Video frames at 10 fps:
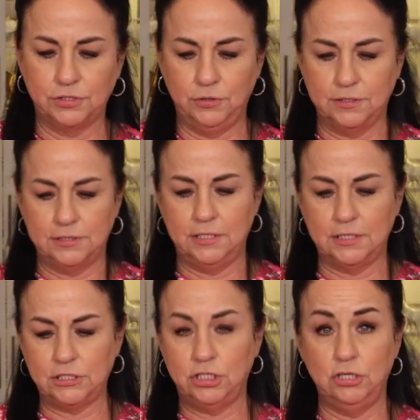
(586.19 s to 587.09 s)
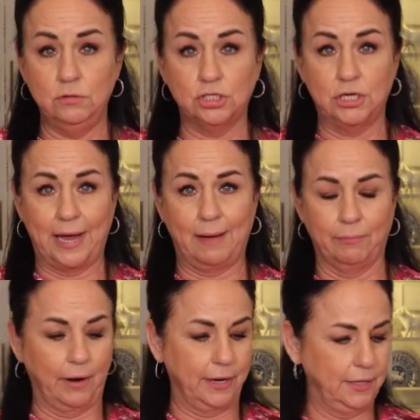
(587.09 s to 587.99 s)
So you can see this huge
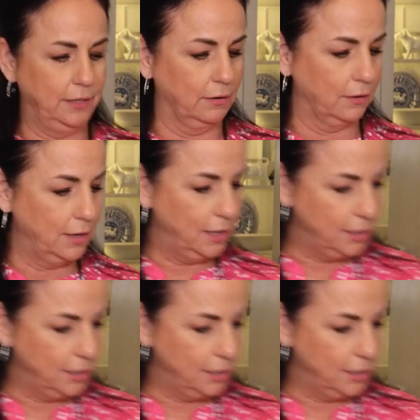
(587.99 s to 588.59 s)
gap right here.